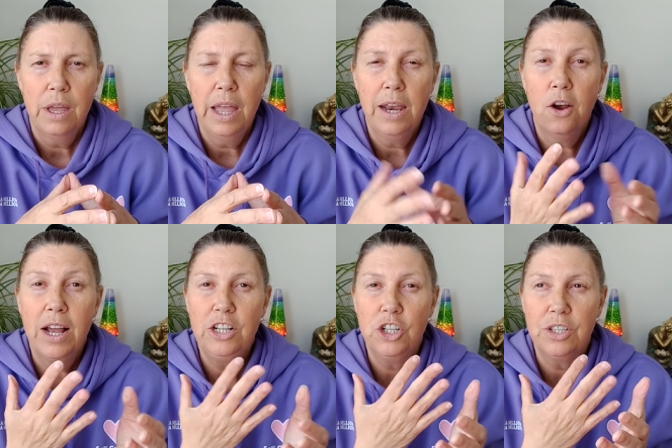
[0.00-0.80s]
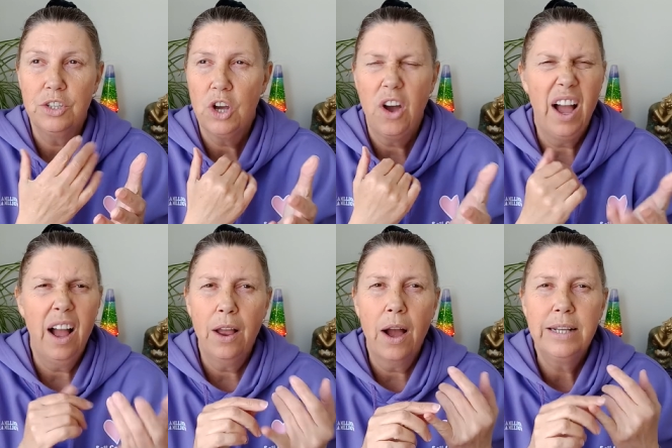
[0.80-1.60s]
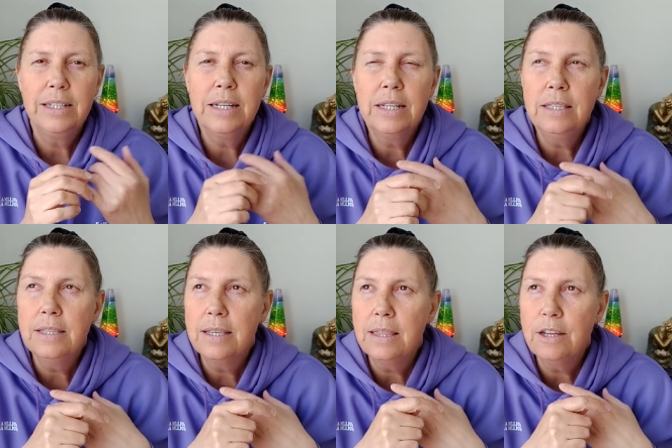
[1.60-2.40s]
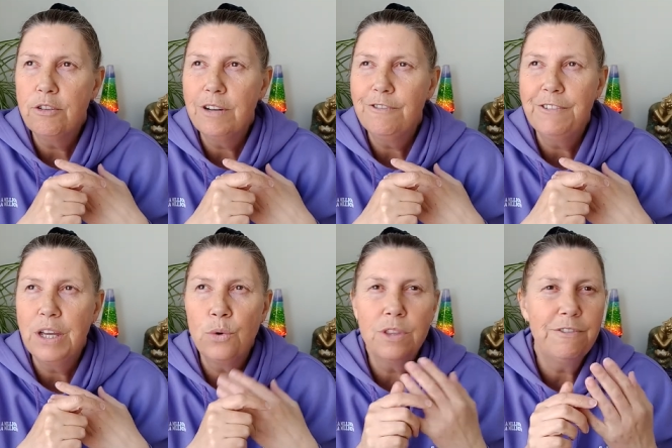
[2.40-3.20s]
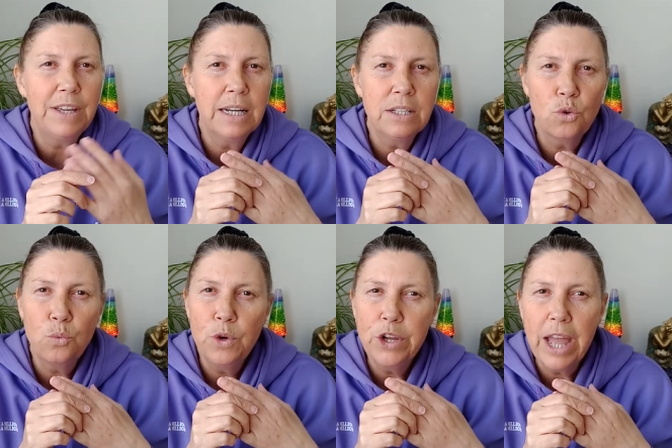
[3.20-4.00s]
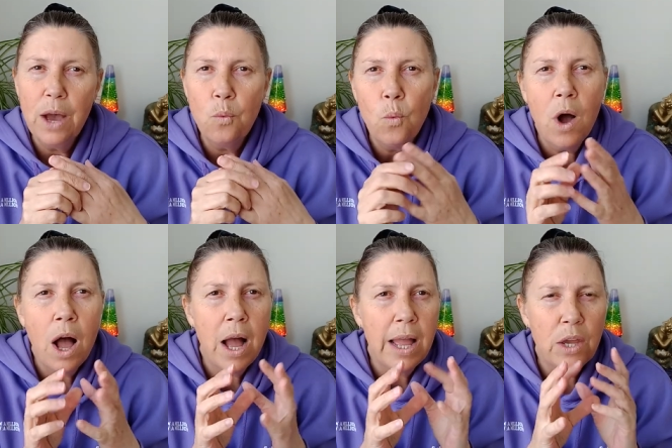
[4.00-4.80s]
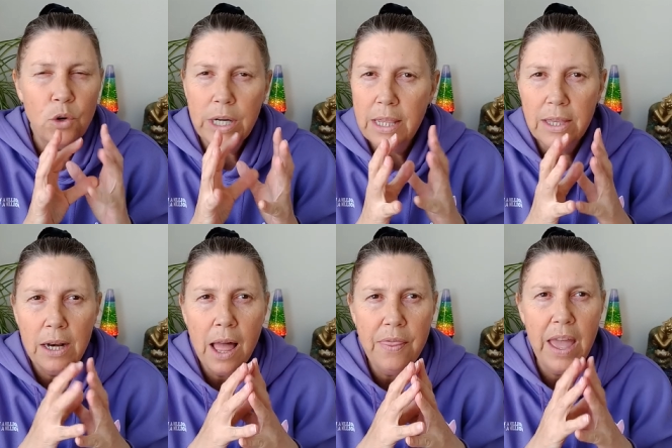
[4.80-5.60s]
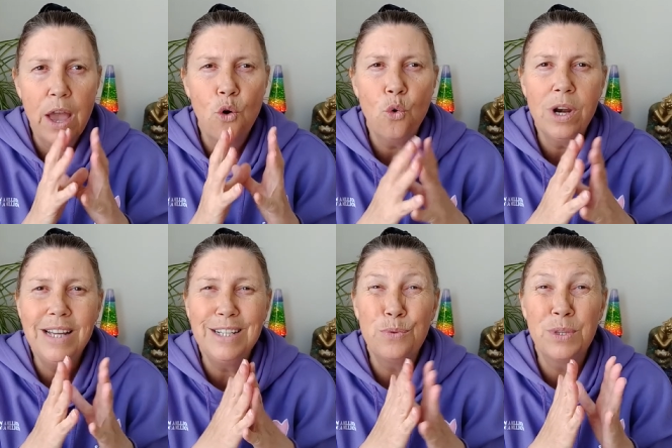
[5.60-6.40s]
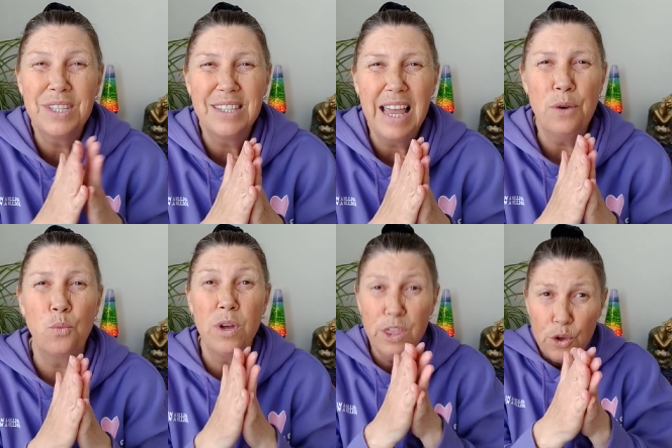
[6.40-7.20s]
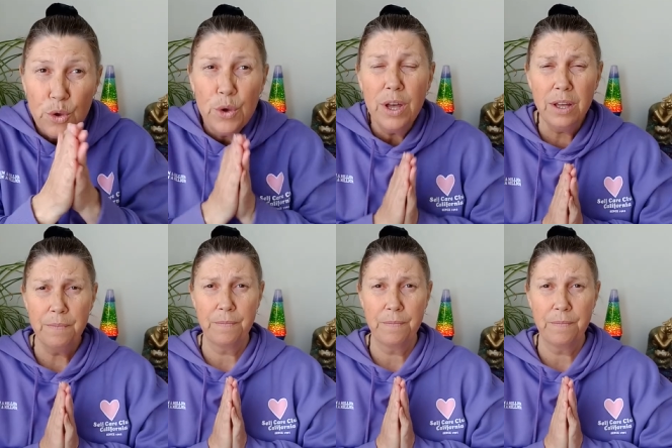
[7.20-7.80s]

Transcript: and I just I, I didn't sit there and feel the feelings or work out why or anything like that. All I did was sat with her,